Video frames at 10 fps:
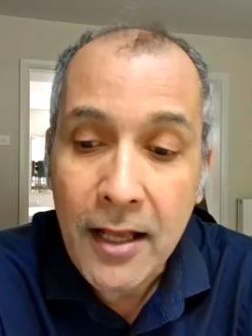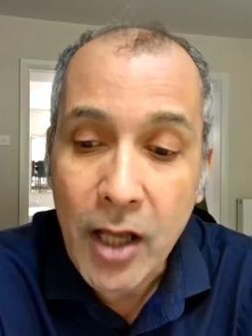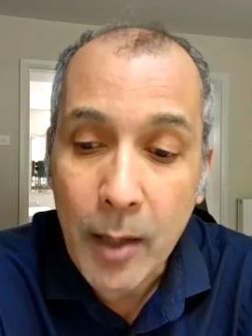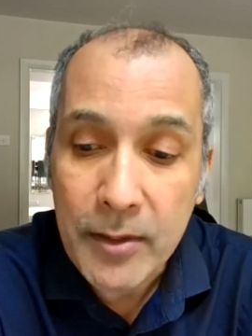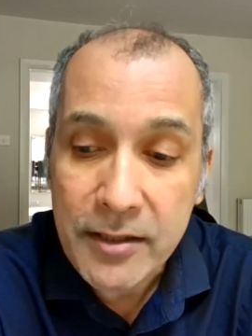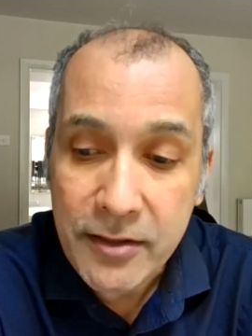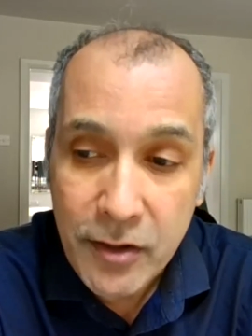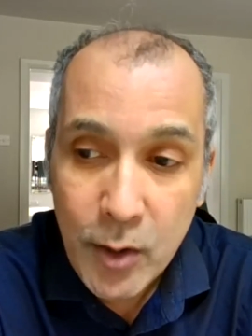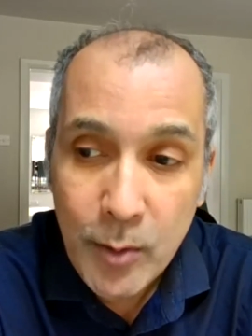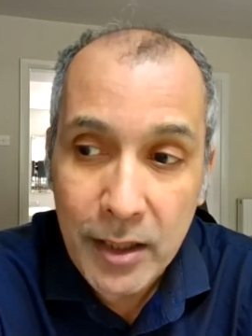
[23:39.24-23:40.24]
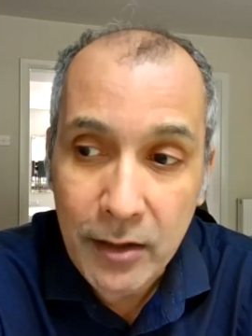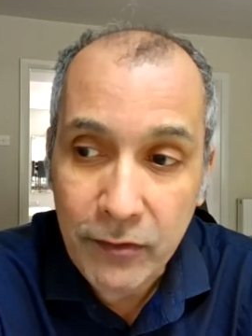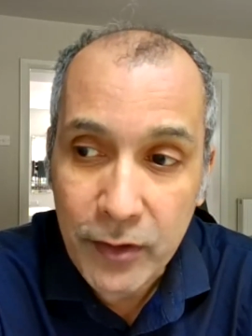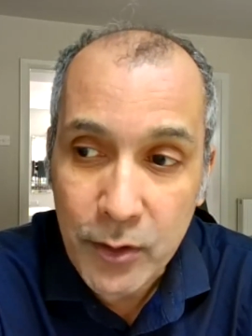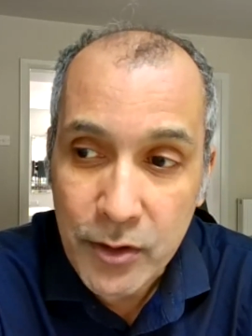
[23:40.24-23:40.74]
so I'm assuming
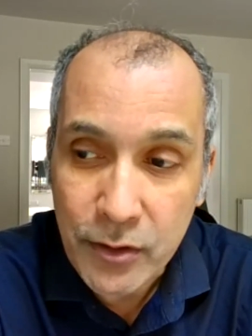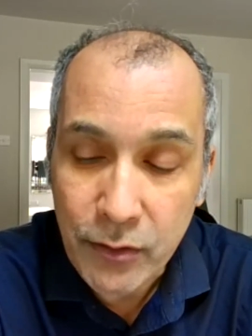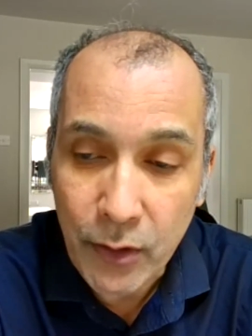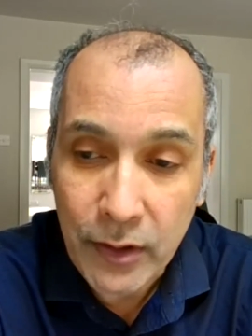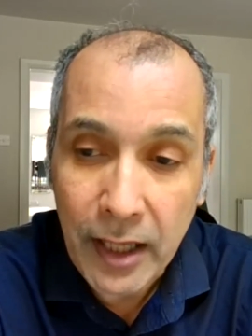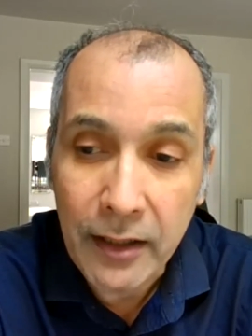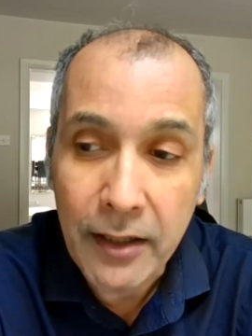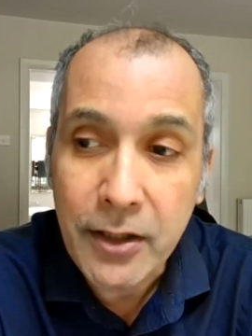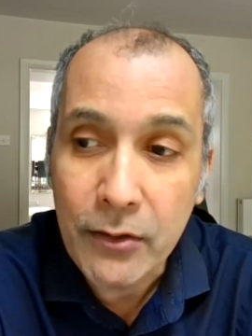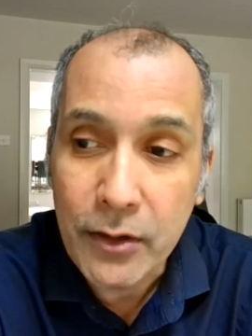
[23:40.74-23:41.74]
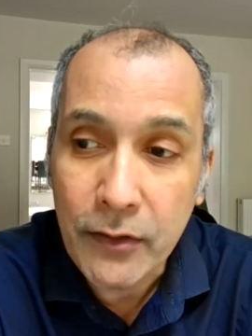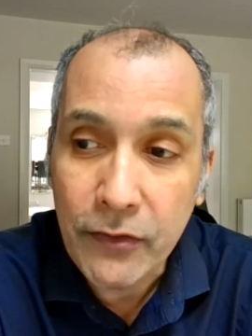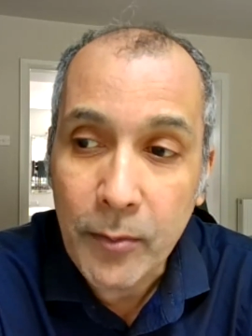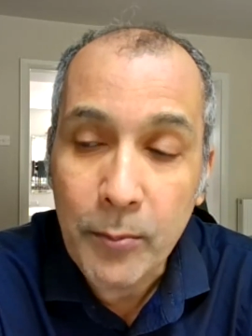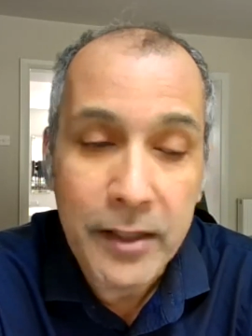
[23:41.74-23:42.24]
infusions are okay, and I don't know if
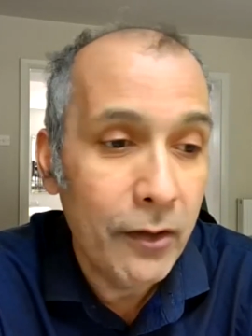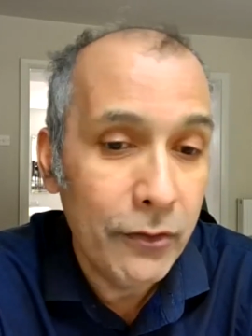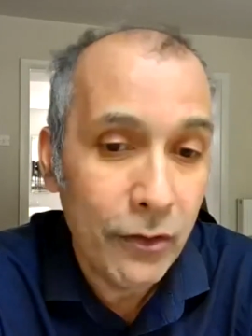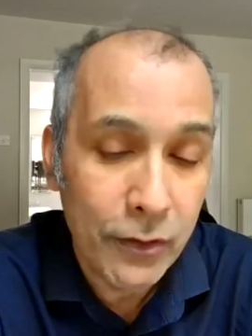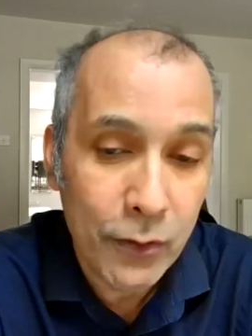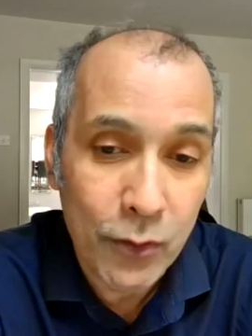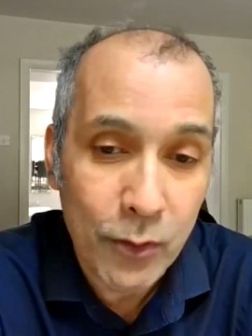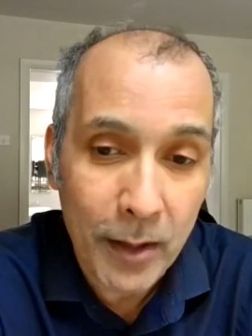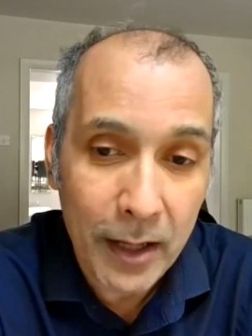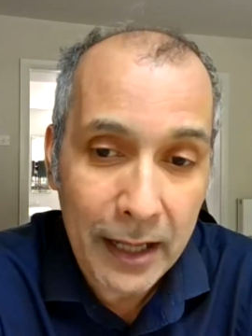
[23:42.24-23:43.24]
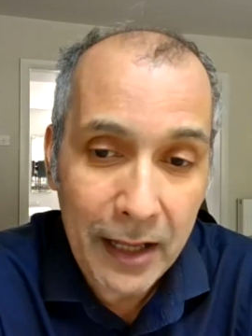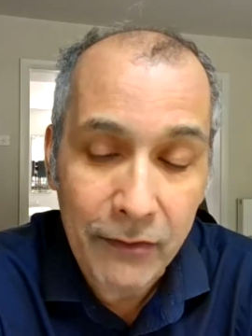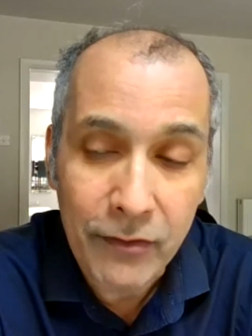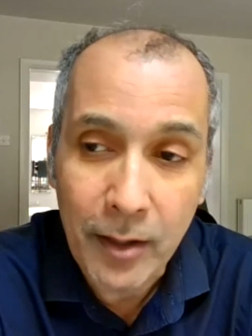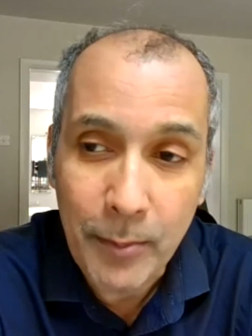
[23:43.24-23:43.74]
somebody else on the call might
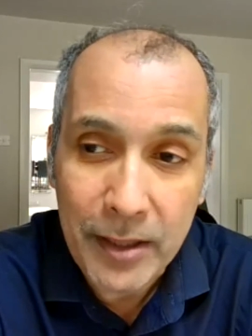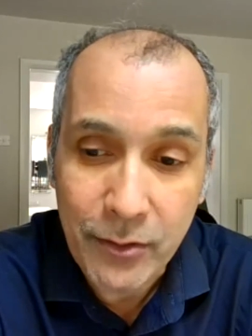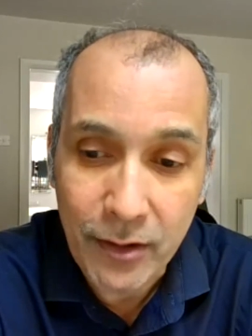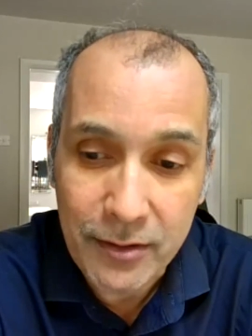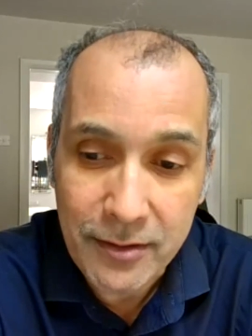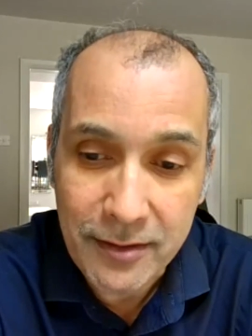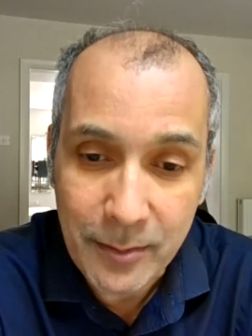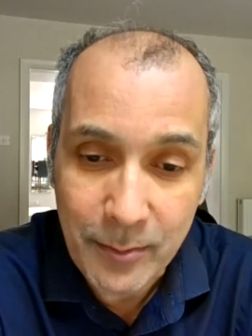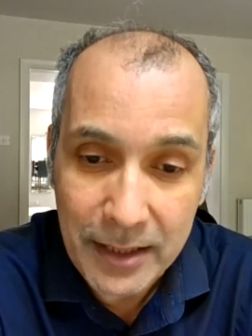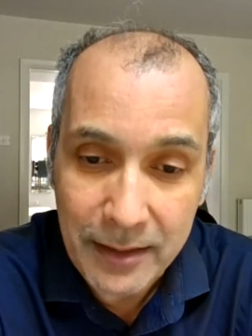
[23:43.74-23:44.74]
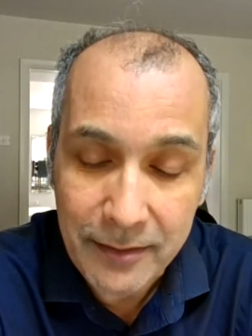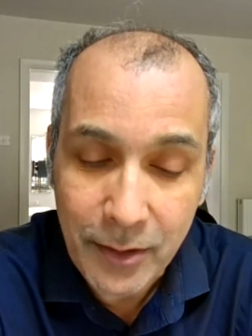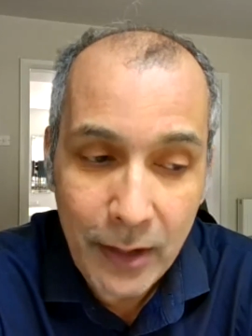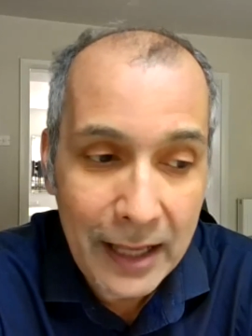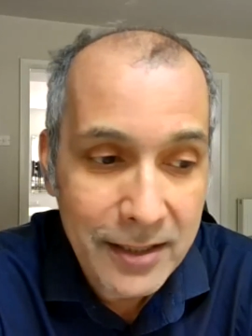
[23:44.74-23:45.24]
have a better answer than me.
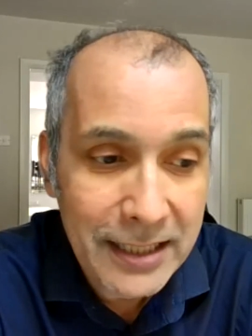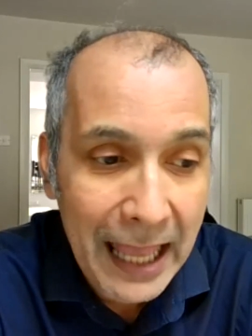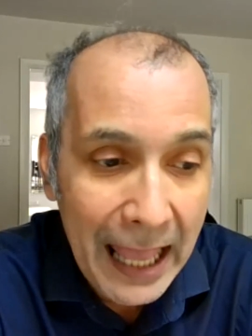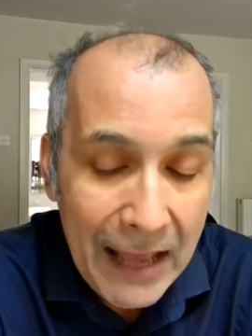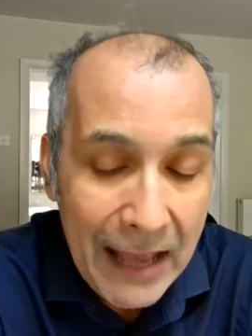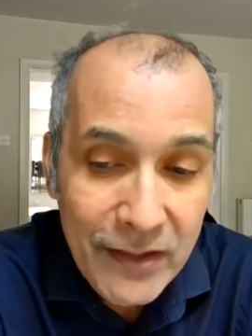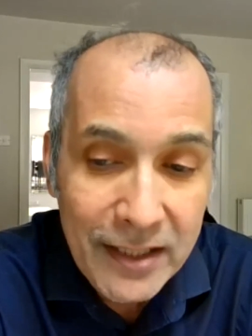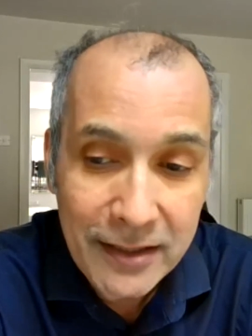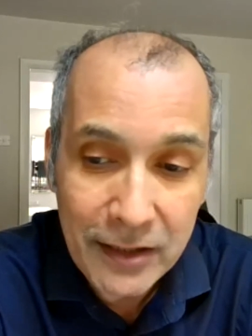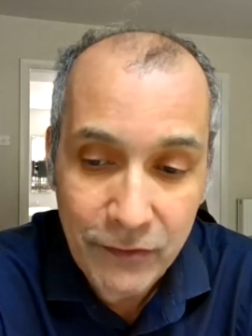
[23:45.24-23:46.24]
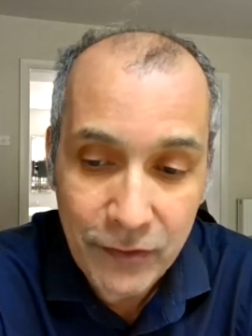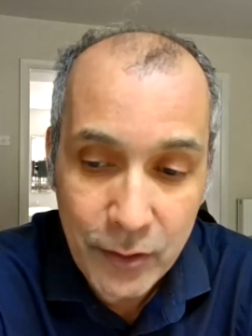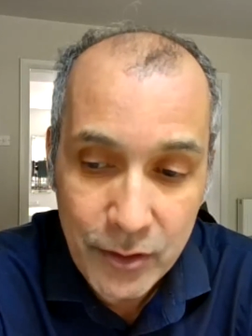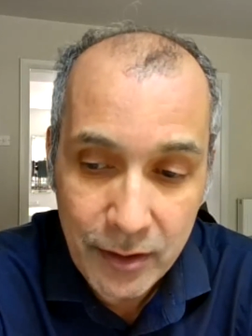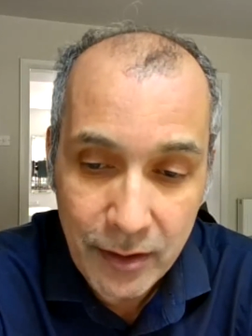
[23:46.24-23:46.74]
So actually having the
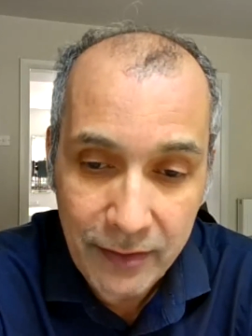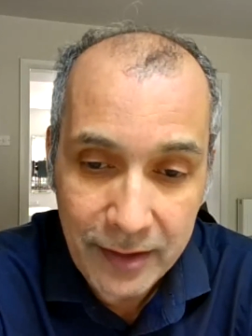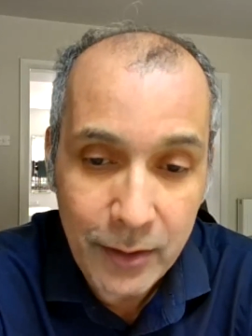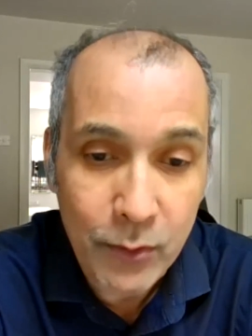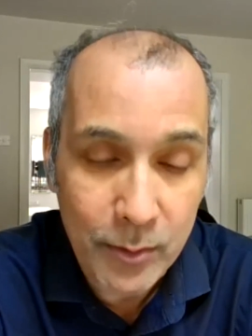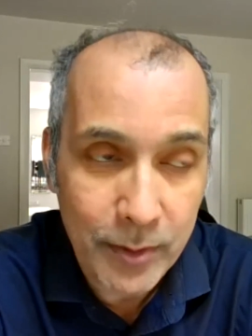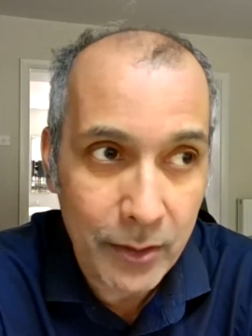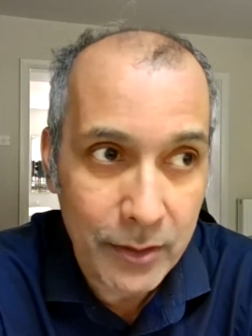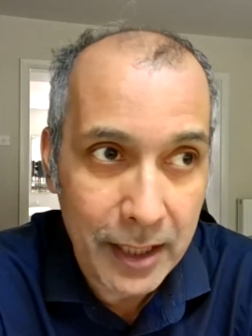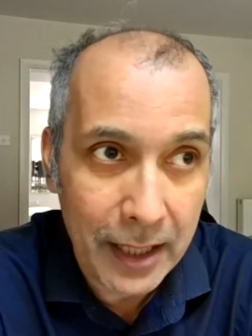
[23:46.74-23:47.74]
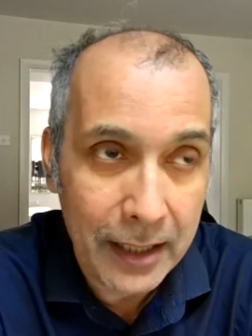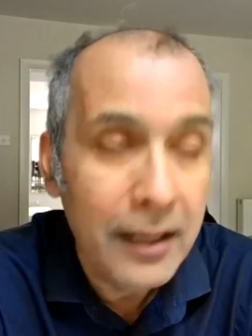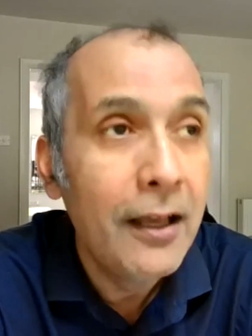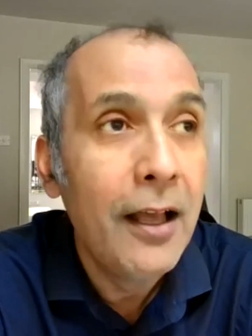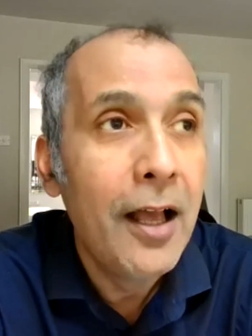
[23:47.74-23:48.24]
infusion, I think, would be okay.